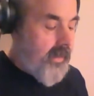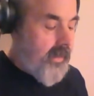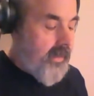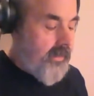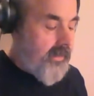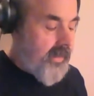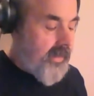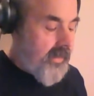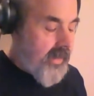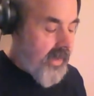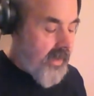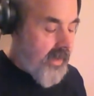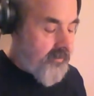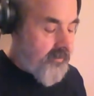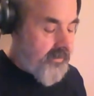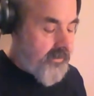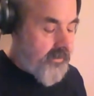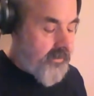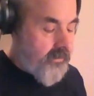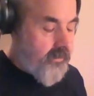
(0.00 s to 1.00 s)
Then up
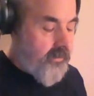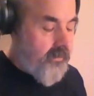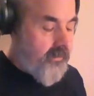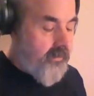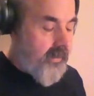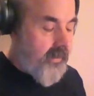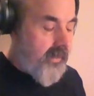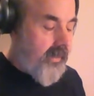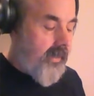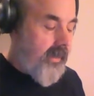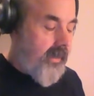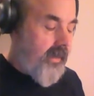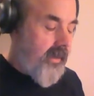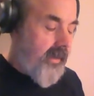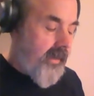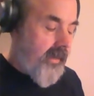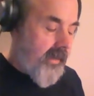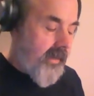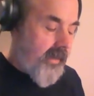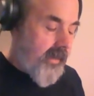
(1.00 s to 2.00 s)
to
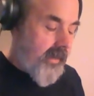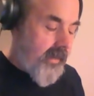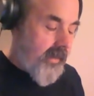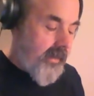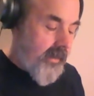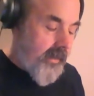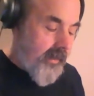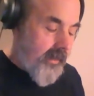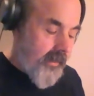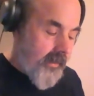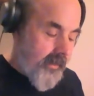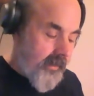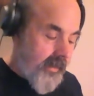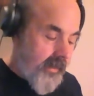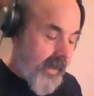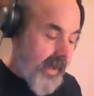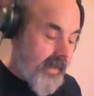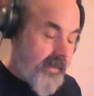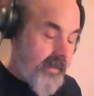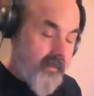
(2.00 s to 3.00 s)

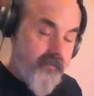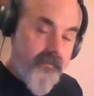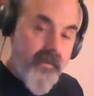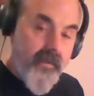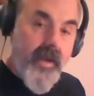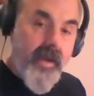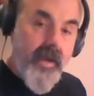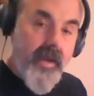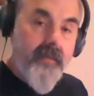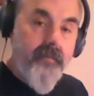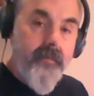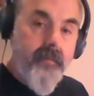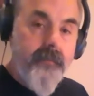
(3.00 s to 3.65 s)
9 and 5.